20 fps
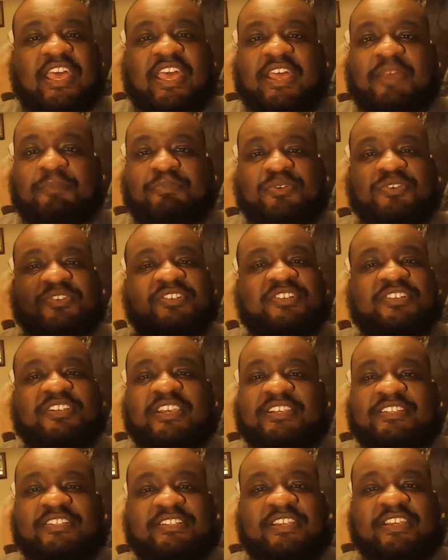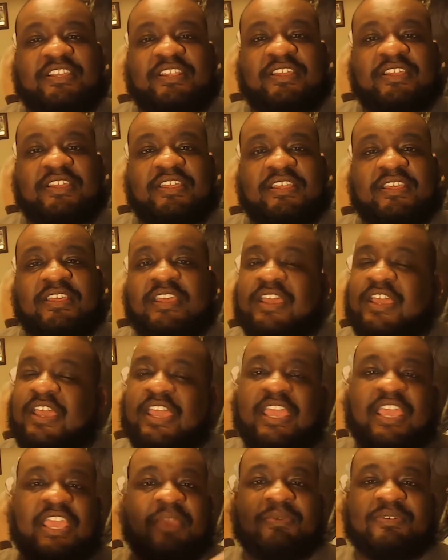persisted, and
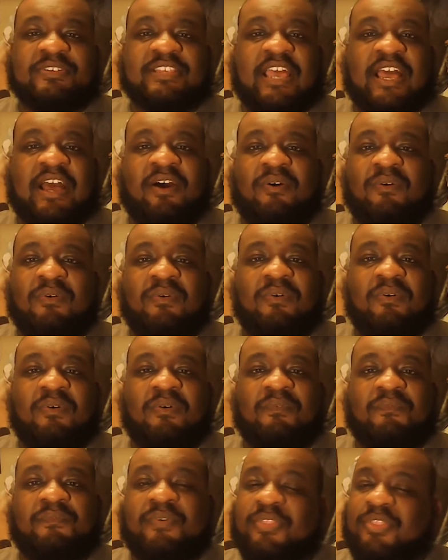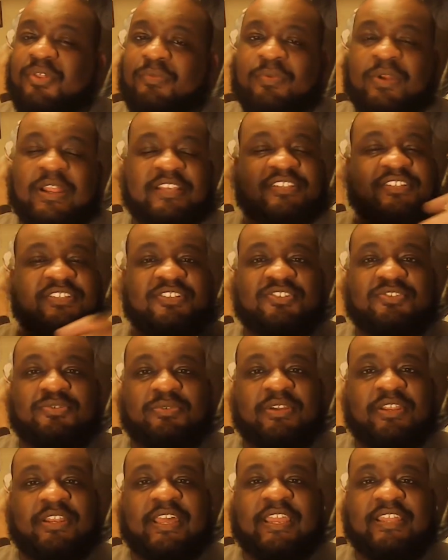he was out for the rest of the
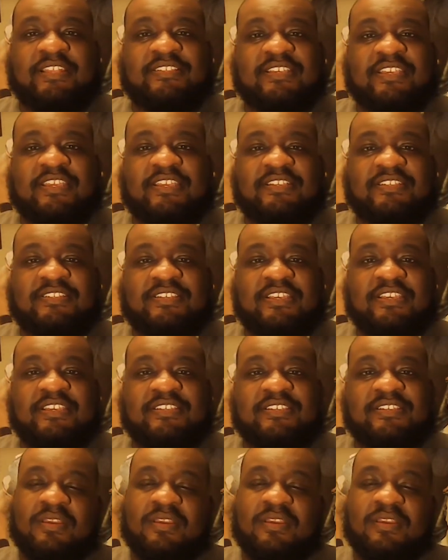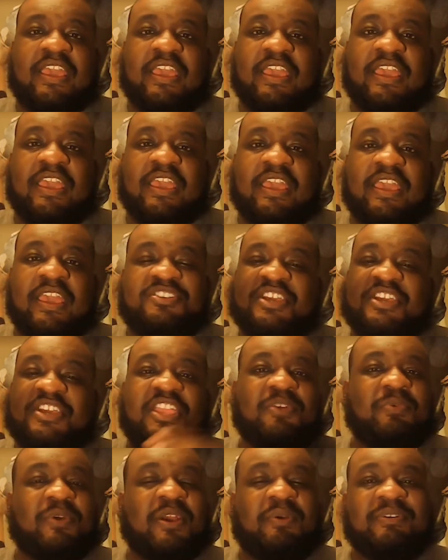2019 season. And on
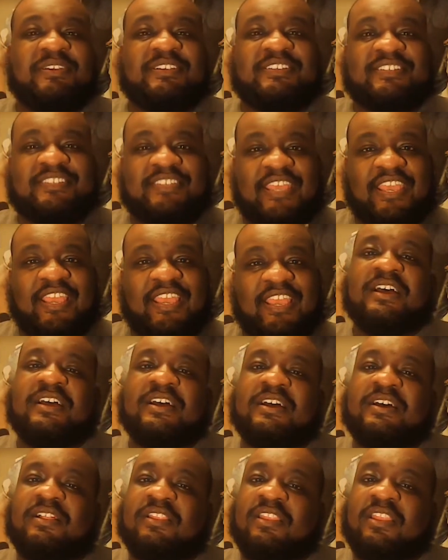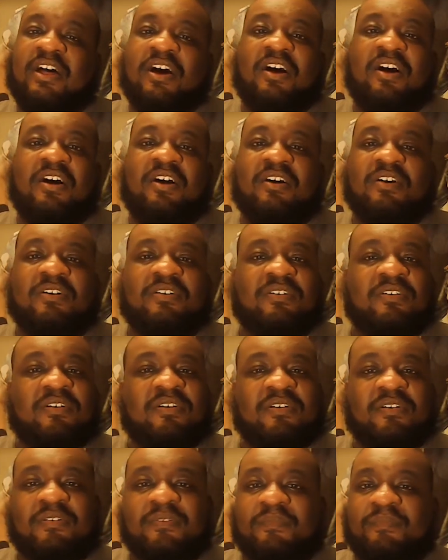January 6th, Long
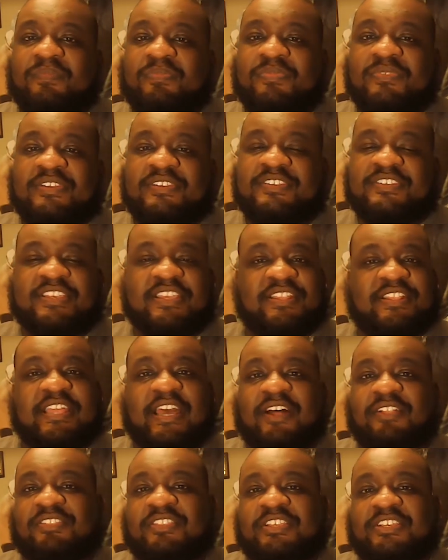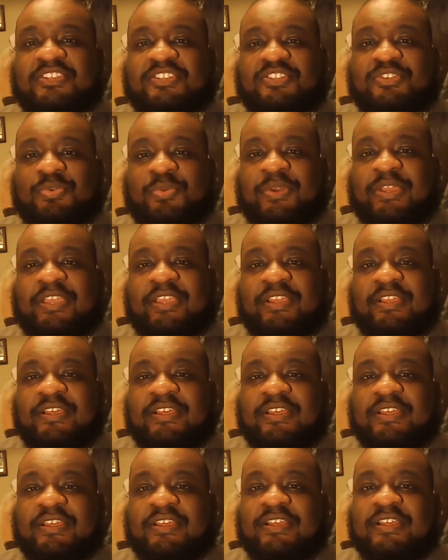sent out this tweet
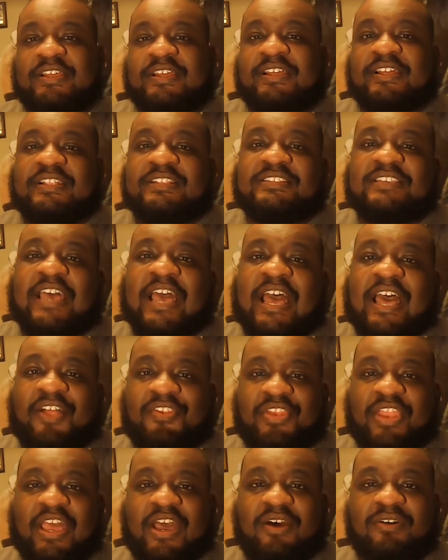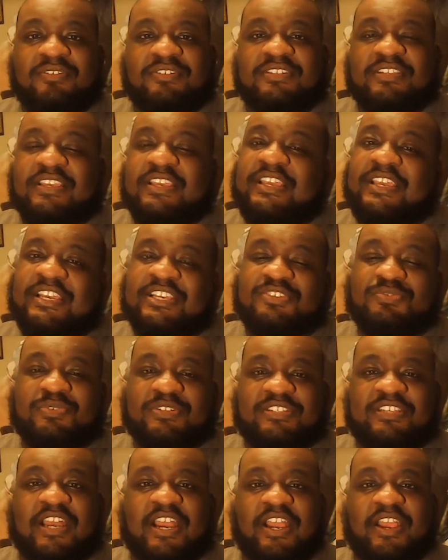to announce his
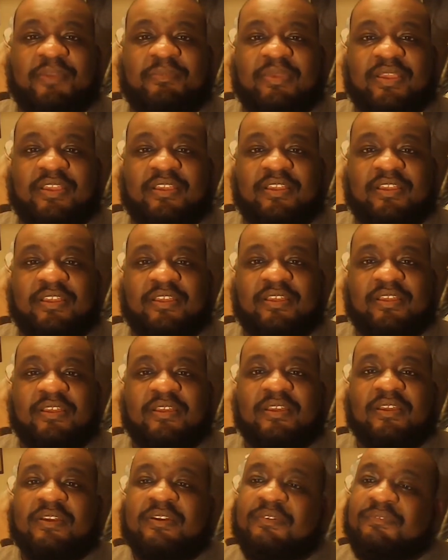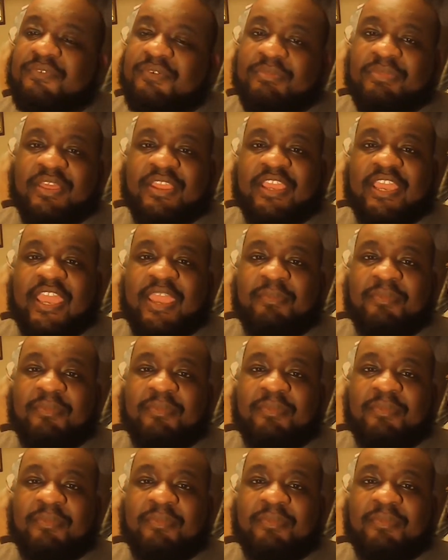retirement from the game of